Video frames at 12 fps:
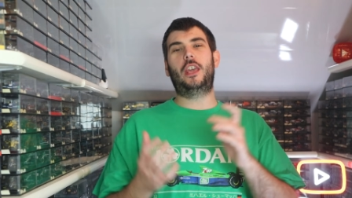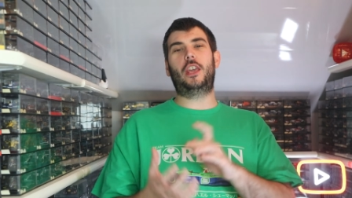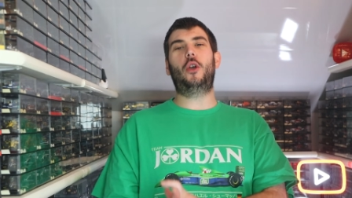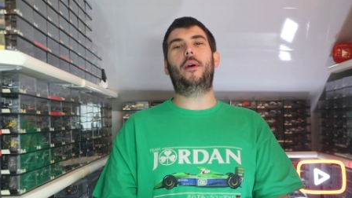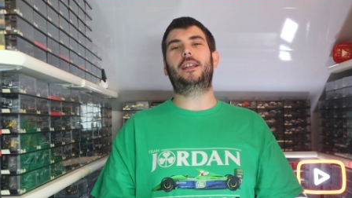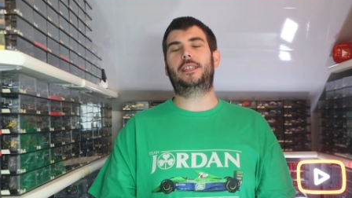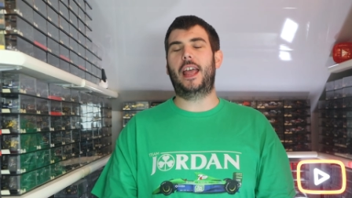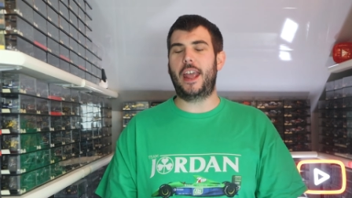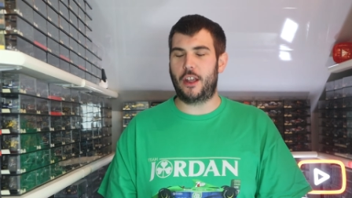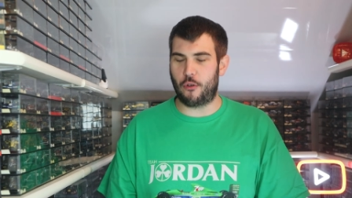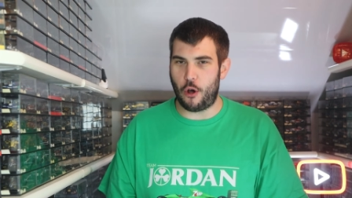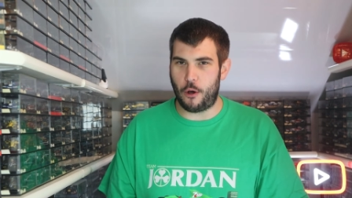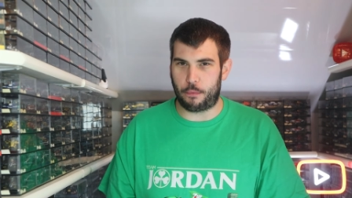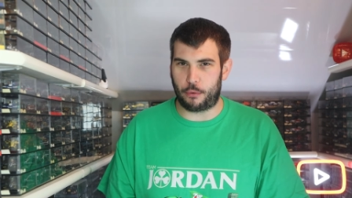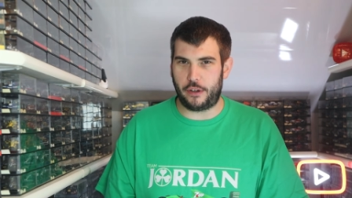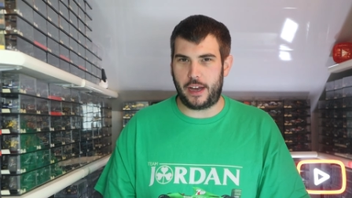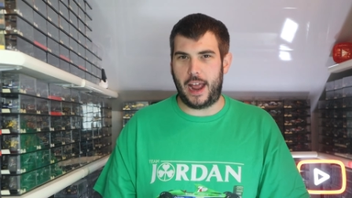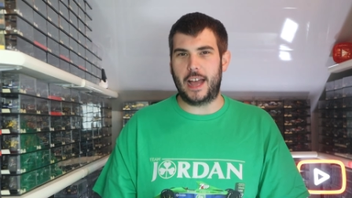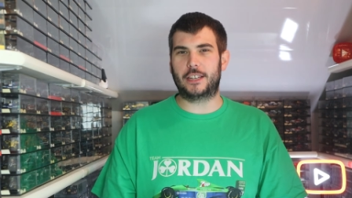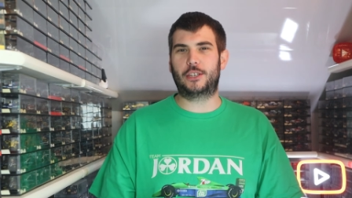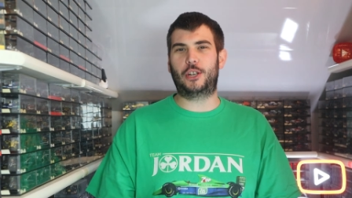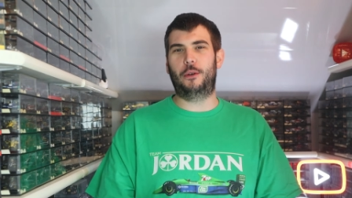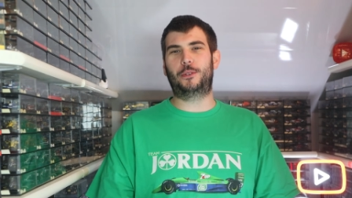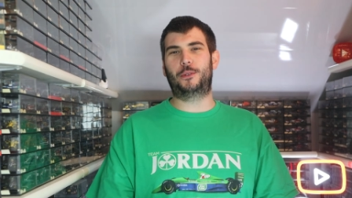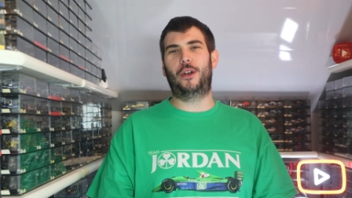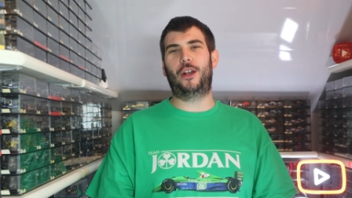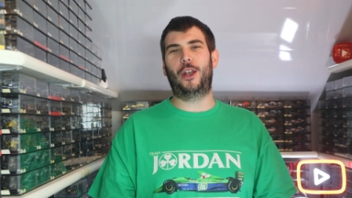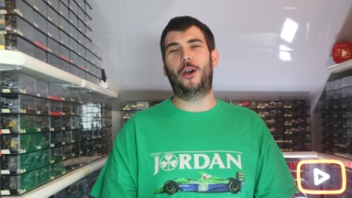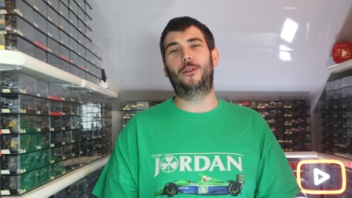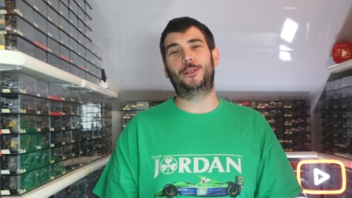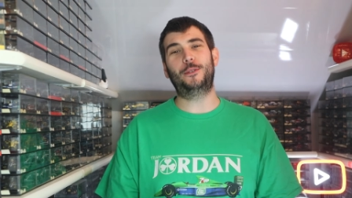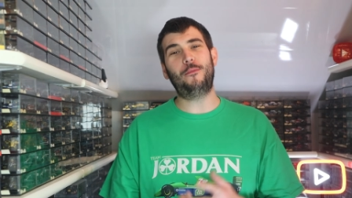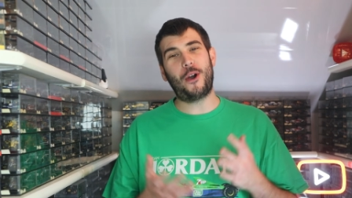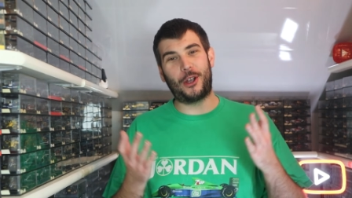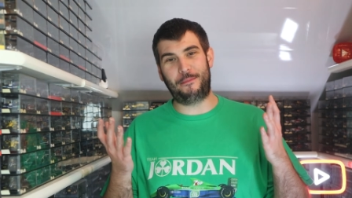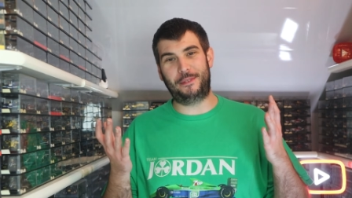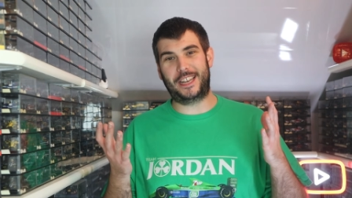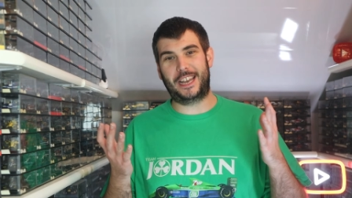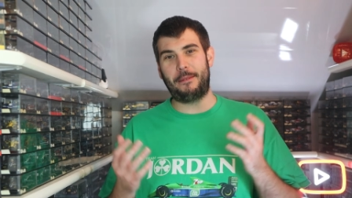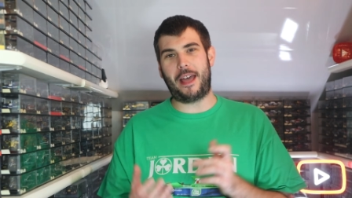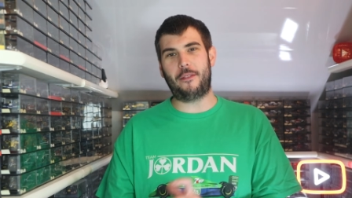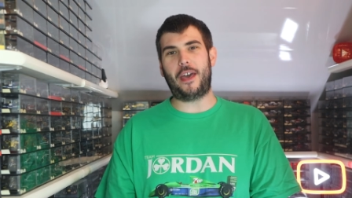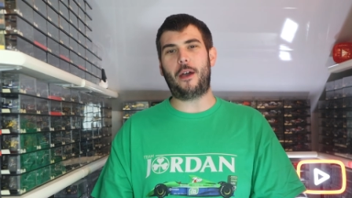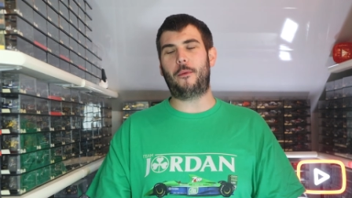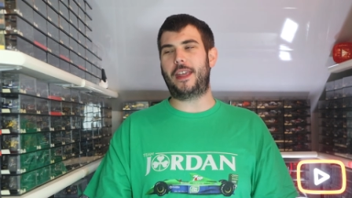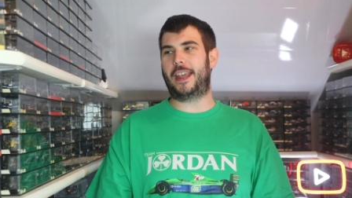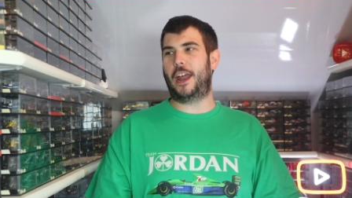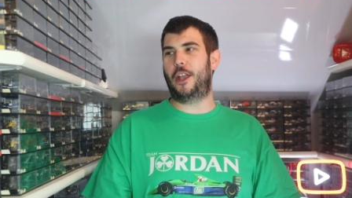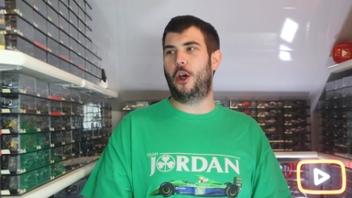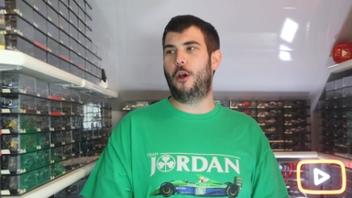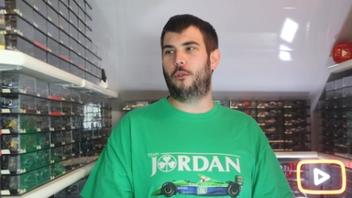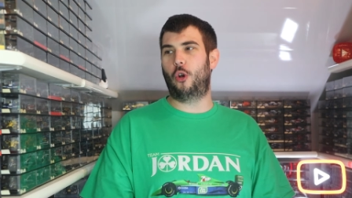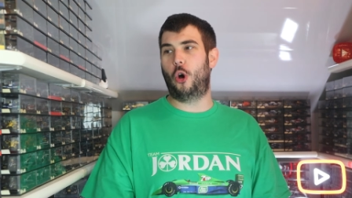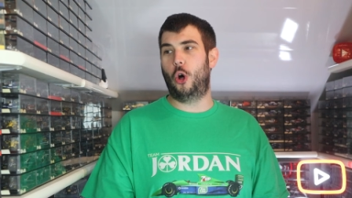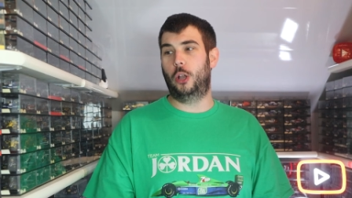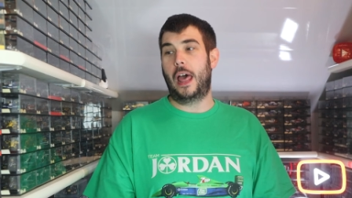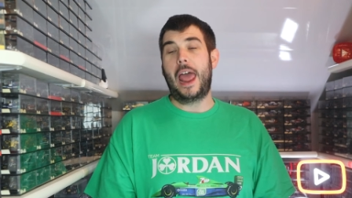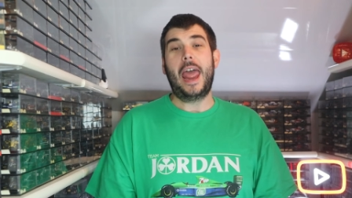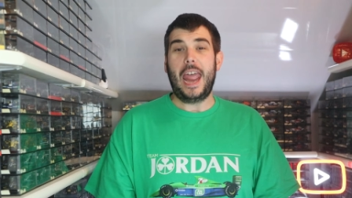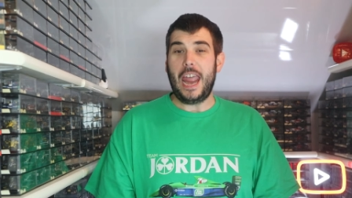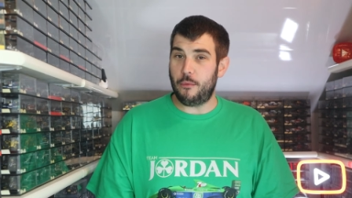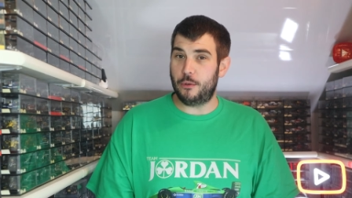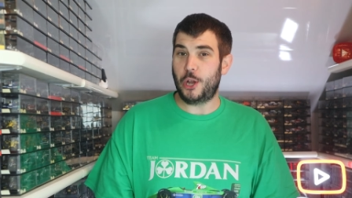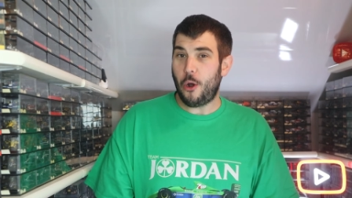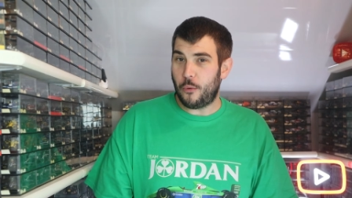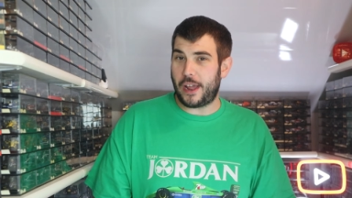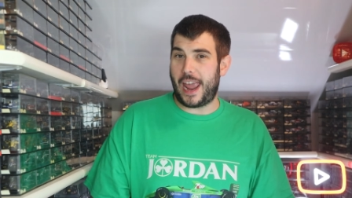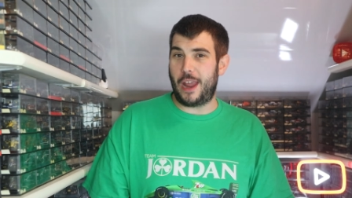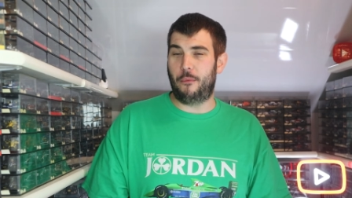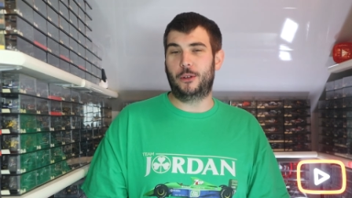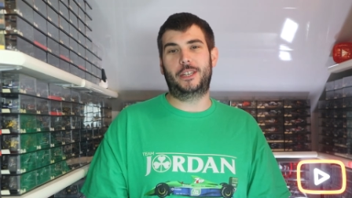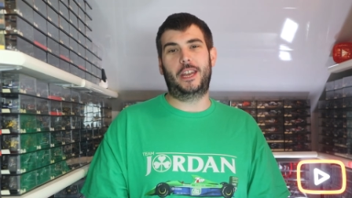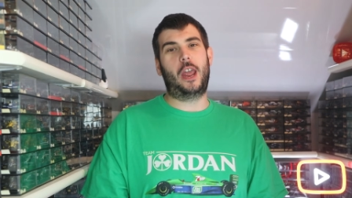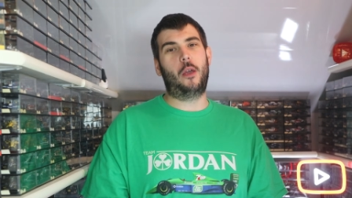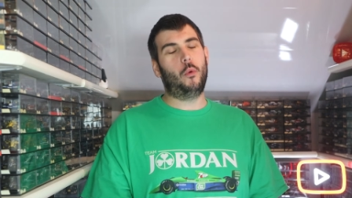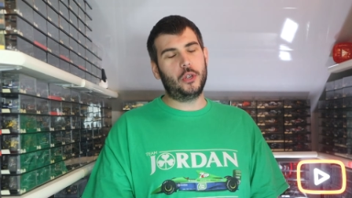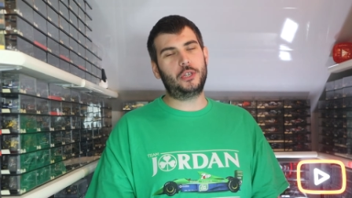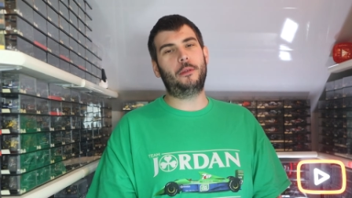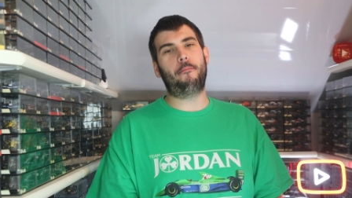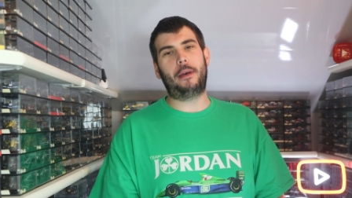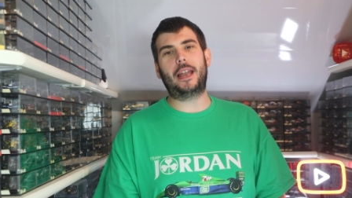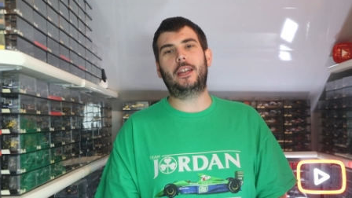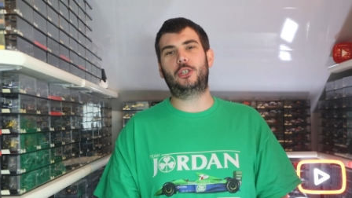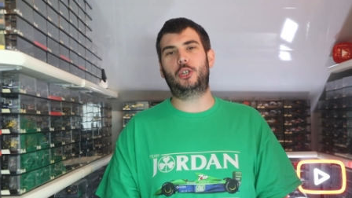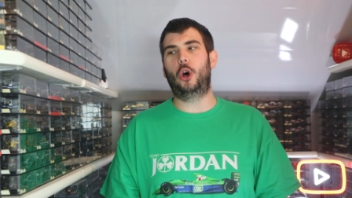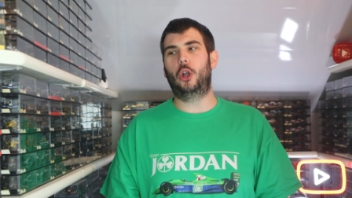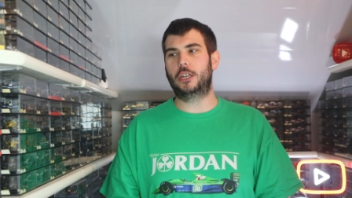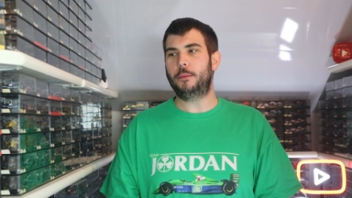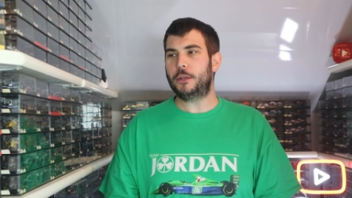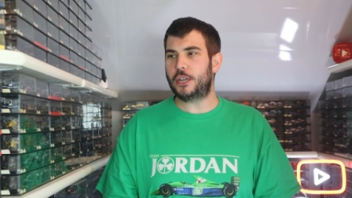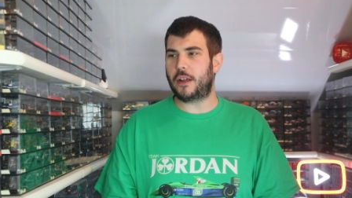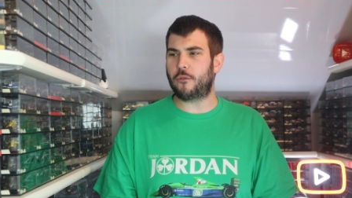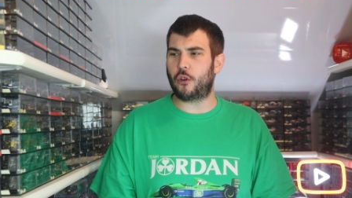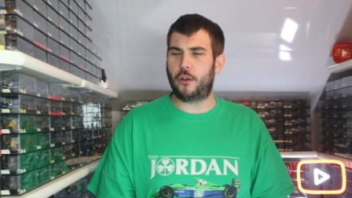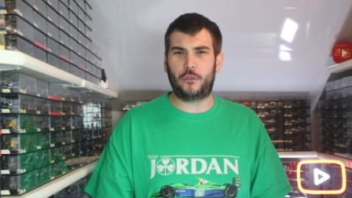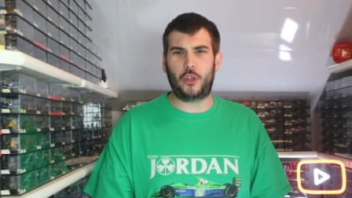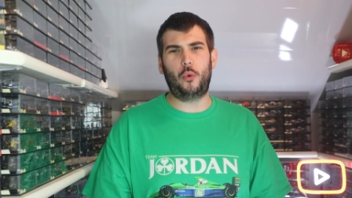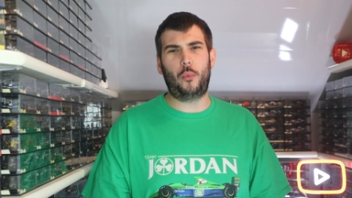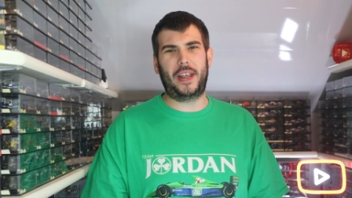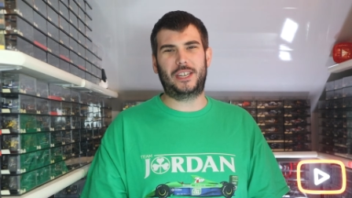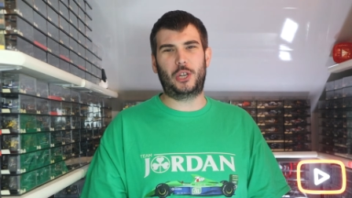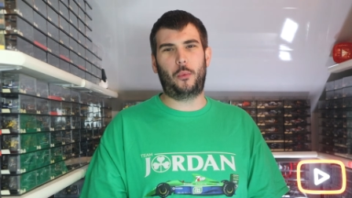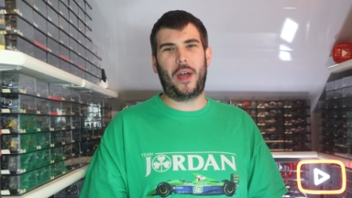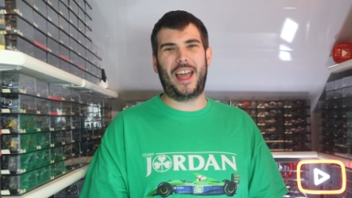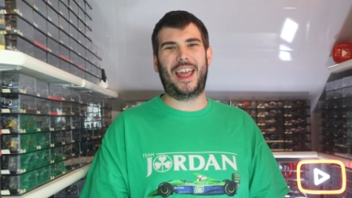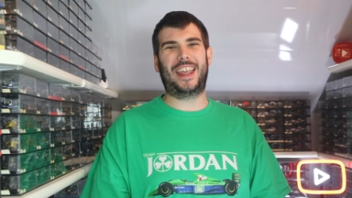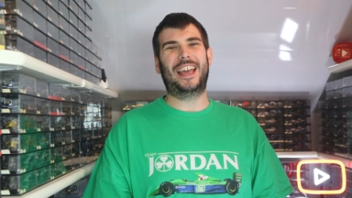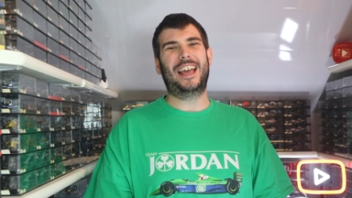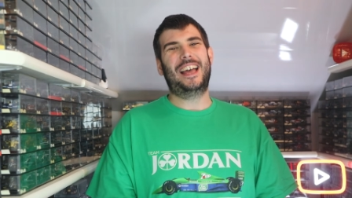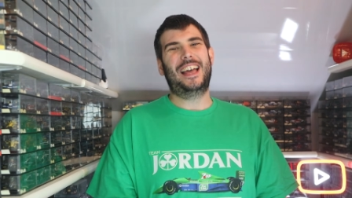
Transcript: the USA Grand Prix has come to a close, and what could be said about that weekend overall? It was okay, wasn't it? It wasn't bad at all, especially after a few weeks away.